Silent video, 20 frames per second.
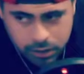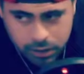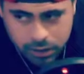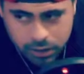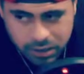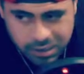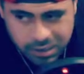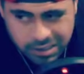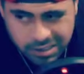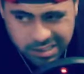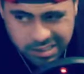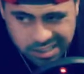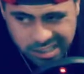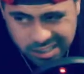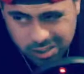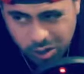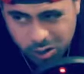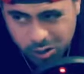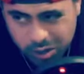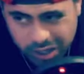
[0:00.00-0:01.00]
It's just, that's
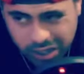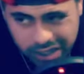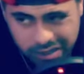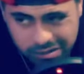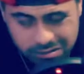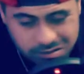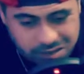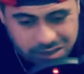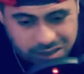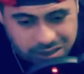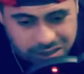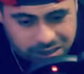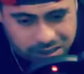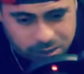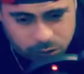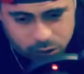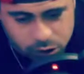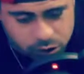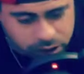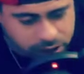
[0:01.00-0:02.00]
all you get. This is
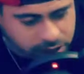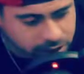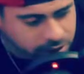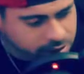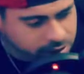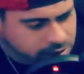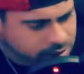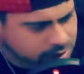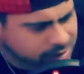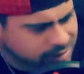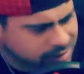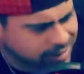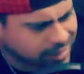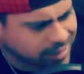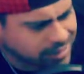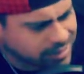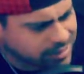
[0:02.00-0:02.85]
what you get, and it's nice. It